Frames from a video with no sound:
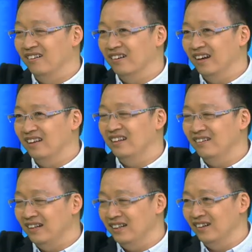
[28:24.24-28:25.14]
Okay,
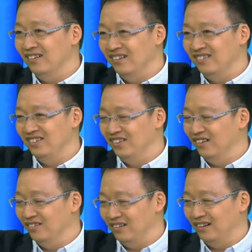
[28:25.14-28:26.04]
during the, you
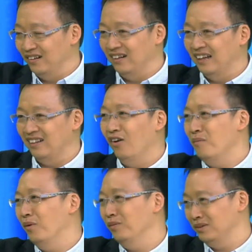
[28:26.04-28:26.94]
know, at
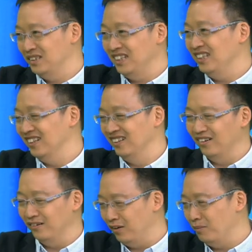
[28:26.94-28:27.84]
normal season
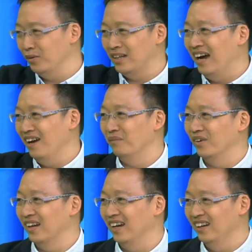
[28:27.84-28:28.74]
or normal time,
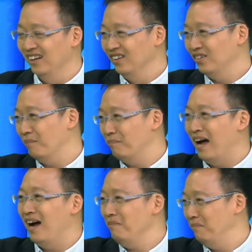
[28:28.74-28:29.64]
okay, the
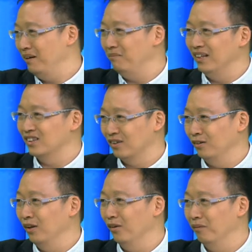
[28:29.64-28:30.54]
bar may be
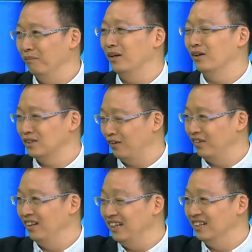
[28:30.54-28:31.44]
so low because
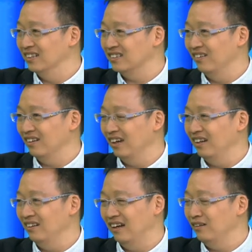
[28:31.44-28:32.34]
of the leaders,
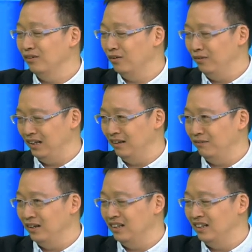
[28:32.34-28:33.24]
okay. I don't know
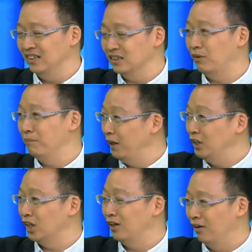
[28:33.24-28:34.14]
whether it is from
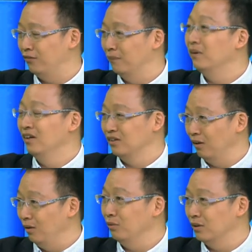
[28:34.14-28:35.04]
Beijing or from
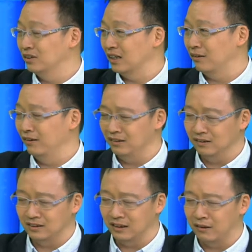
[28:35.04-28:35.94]
the local
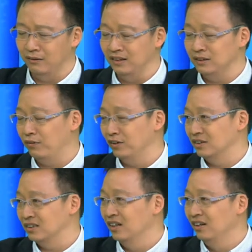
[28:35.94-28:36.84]
security
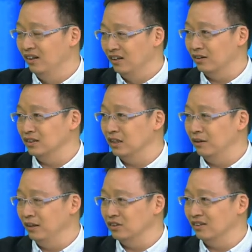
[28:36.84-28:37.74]
forces
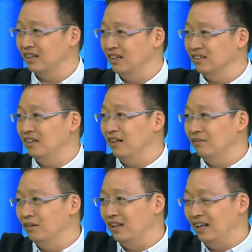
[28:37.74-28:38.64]
consideration that
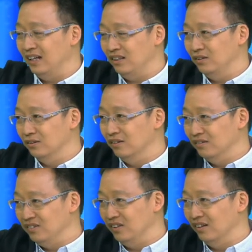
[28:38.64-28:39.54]
they would like to,
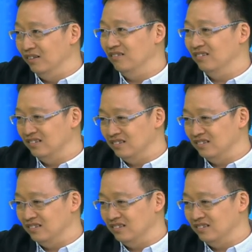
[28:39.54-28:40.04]
you know,